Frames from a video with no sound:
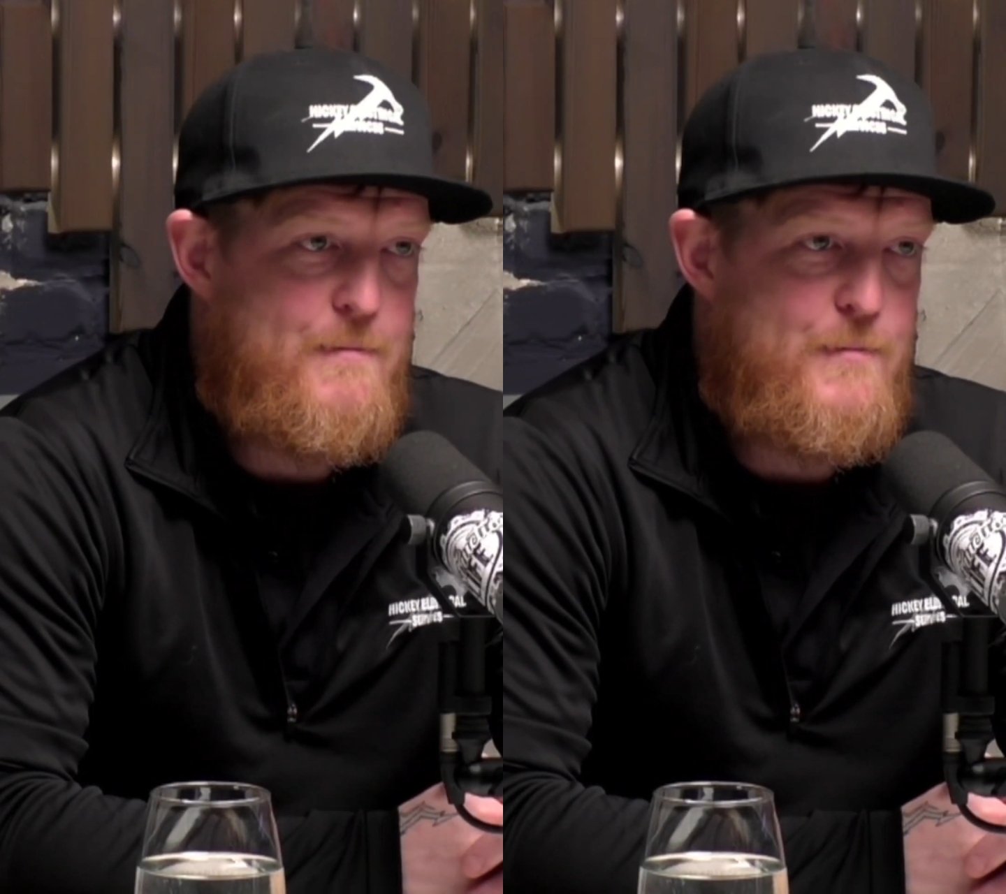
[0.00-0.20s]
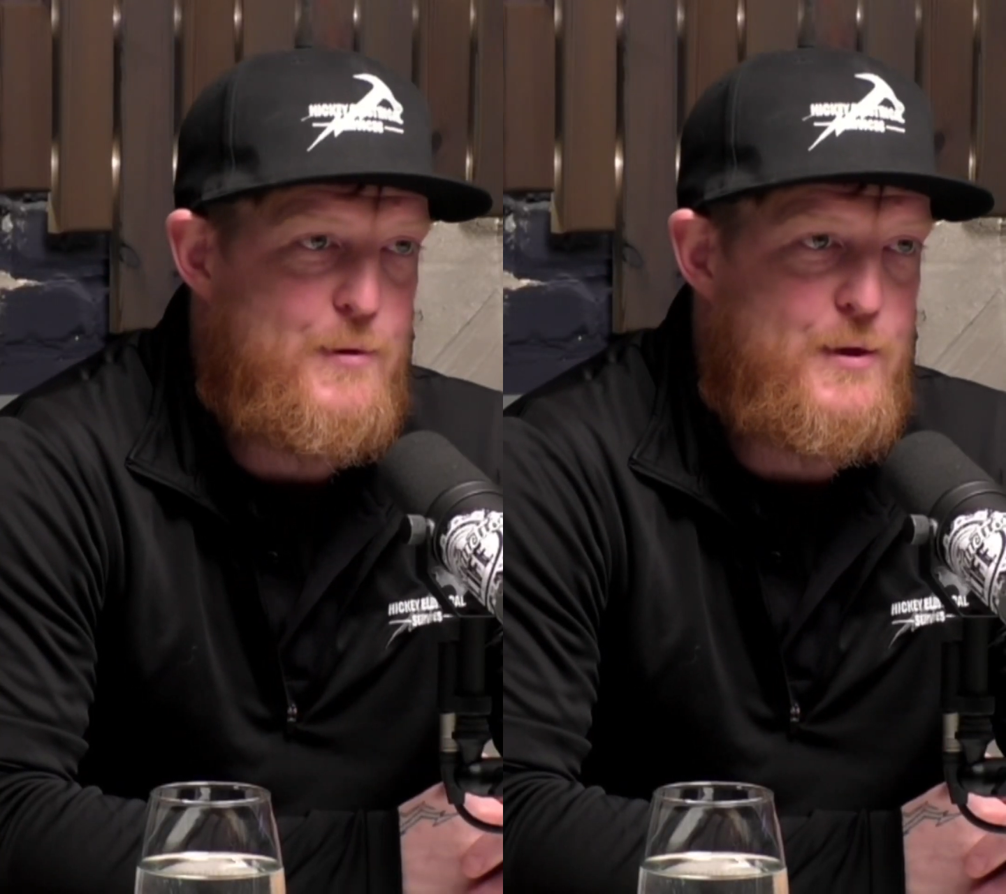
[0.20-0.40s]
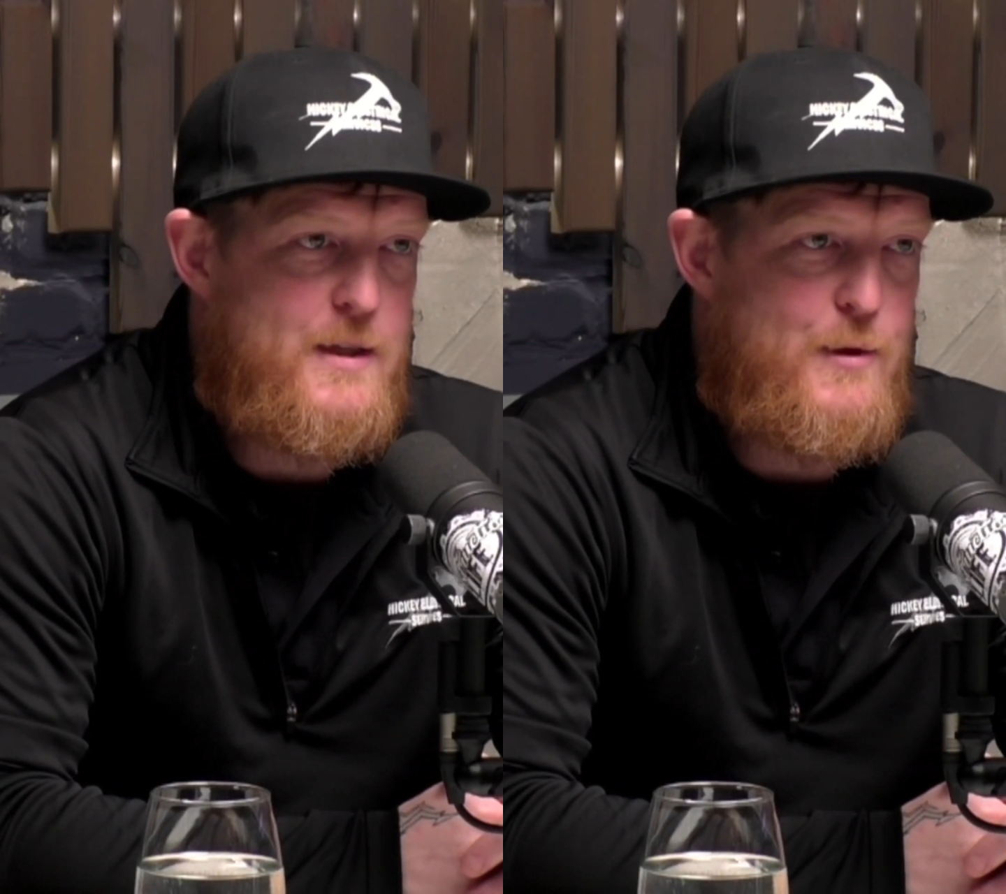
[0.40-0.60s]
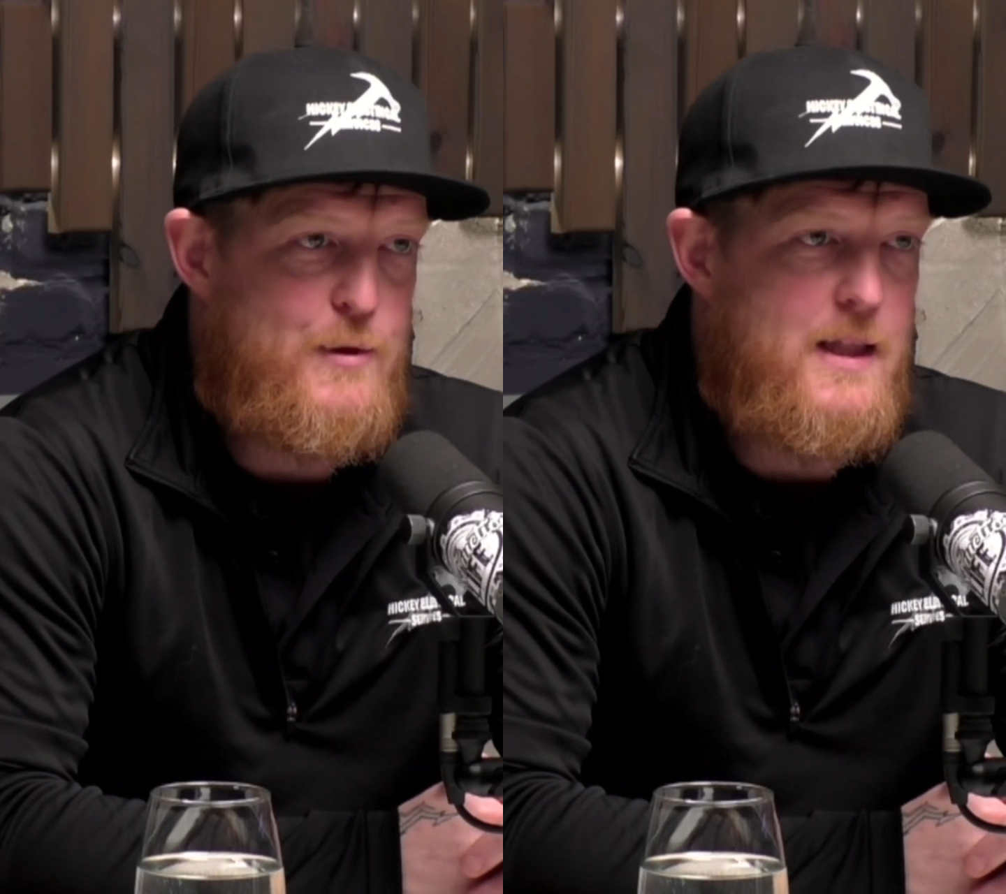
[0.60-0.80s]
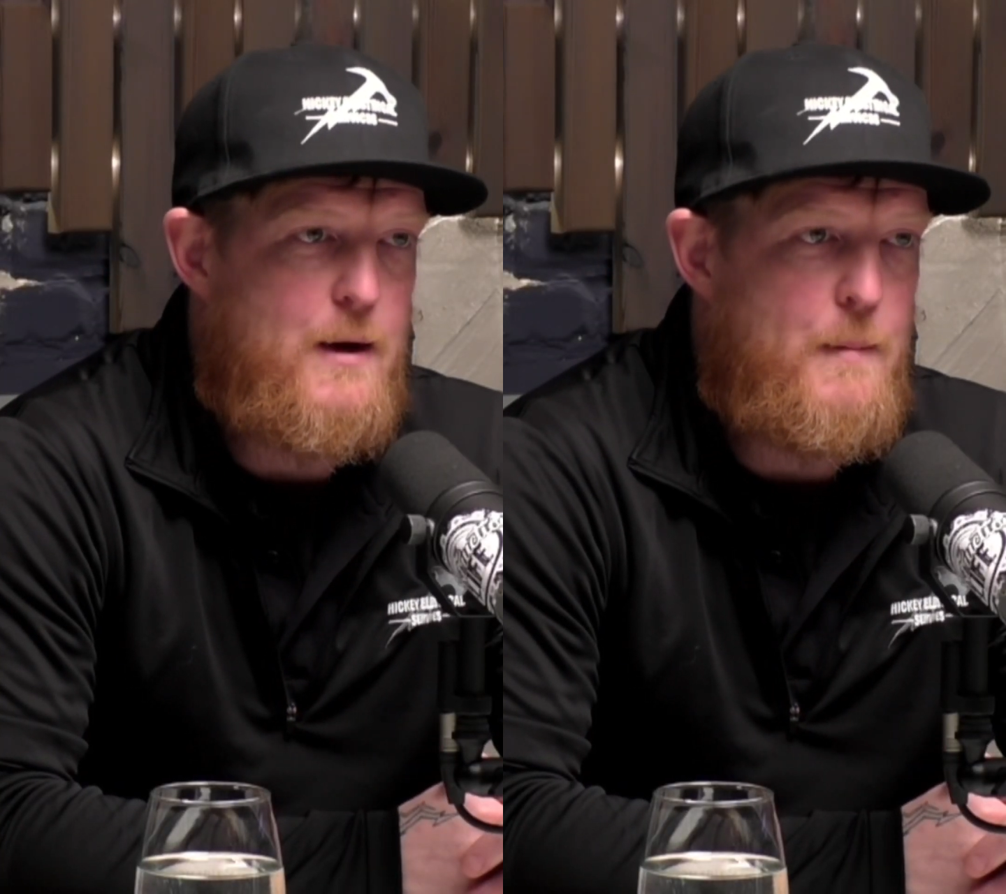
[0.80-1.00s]
There's
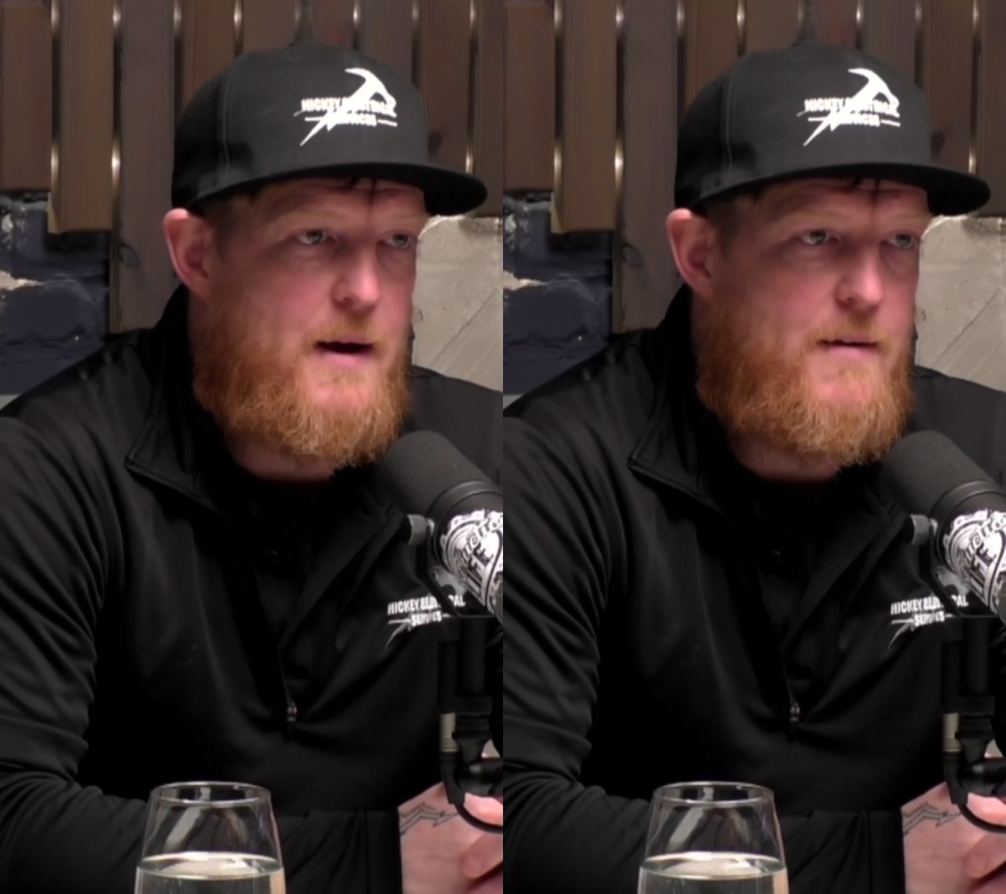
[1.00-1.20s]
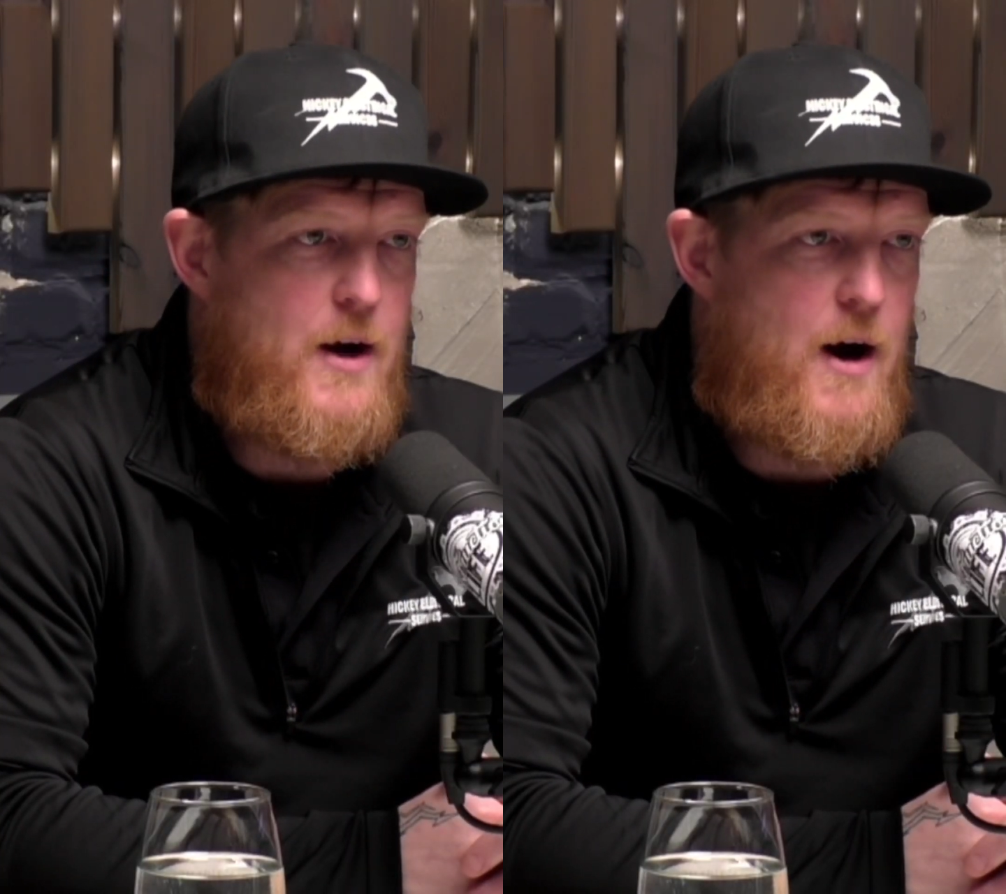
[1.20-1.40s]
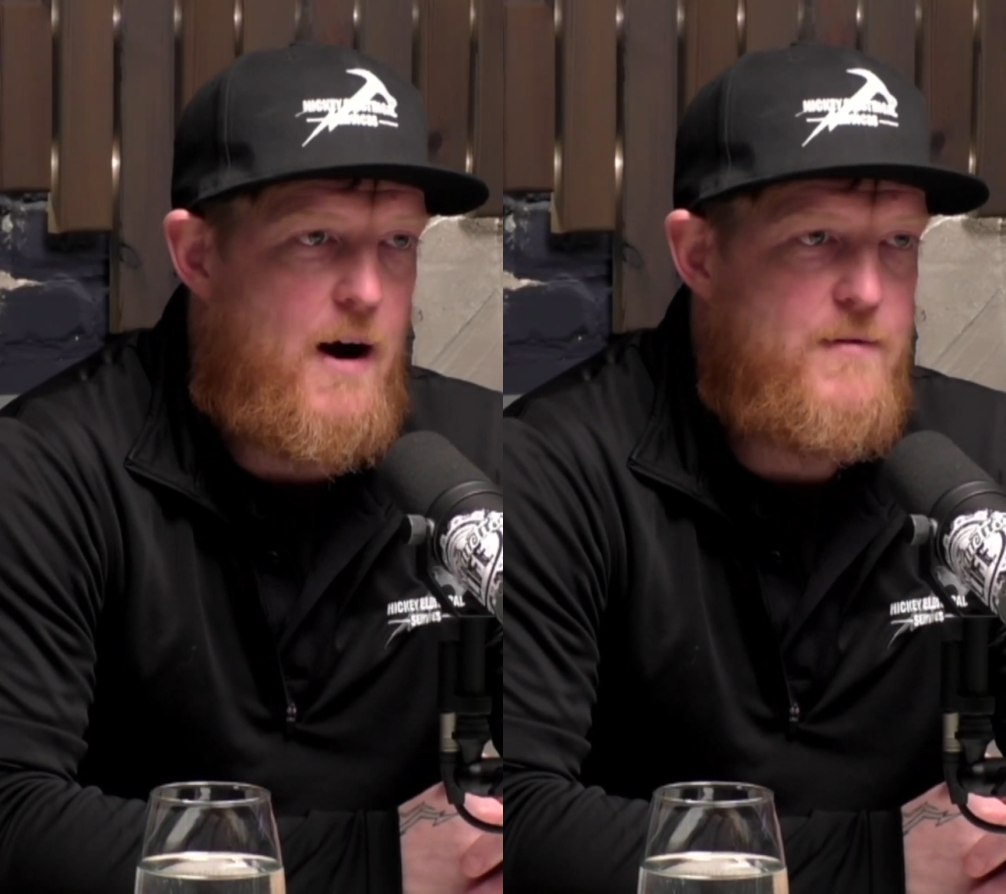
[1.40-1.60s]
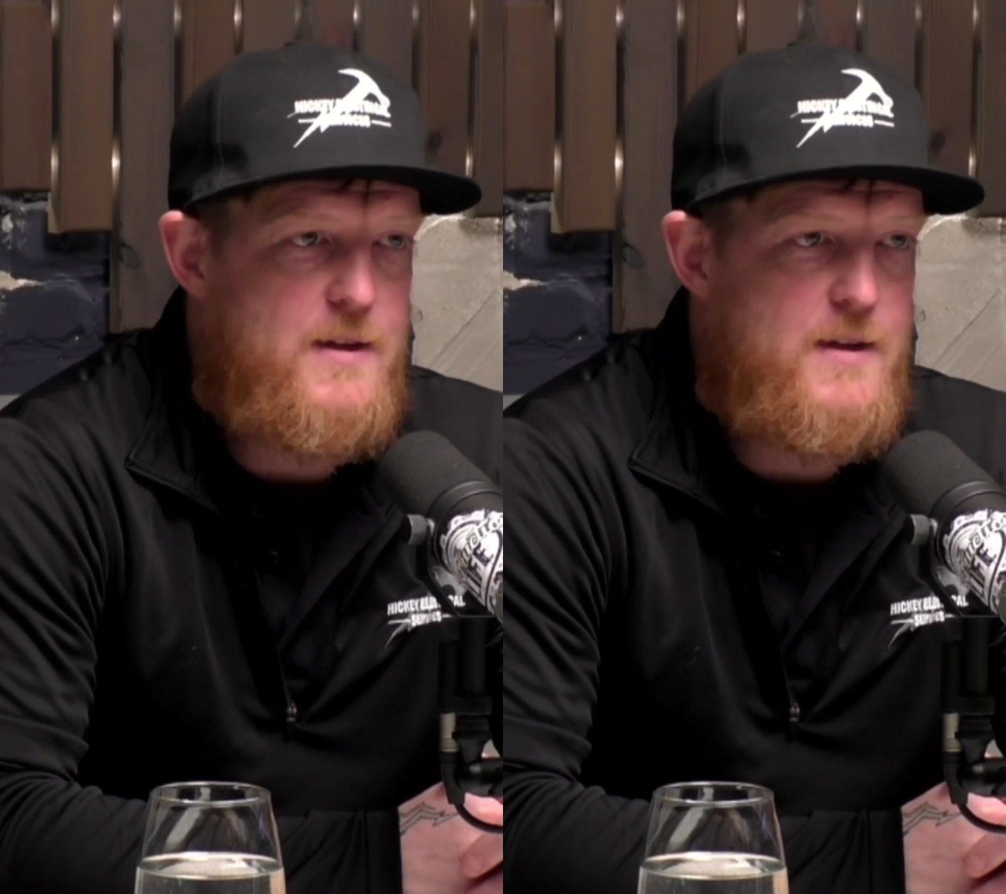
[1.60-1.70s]
there's a little bit of an off.